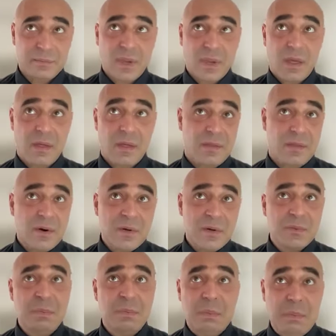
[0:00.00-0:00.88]

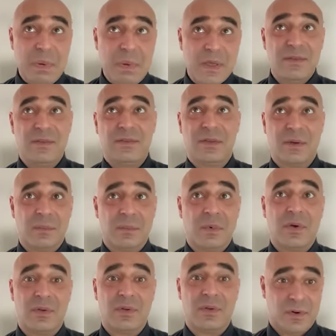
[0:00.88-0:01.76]
There's been
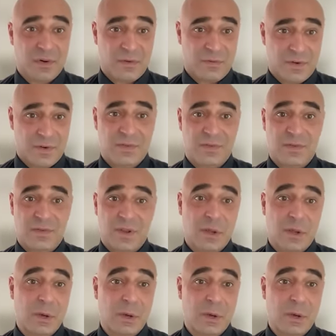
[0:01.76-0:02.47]
some controversy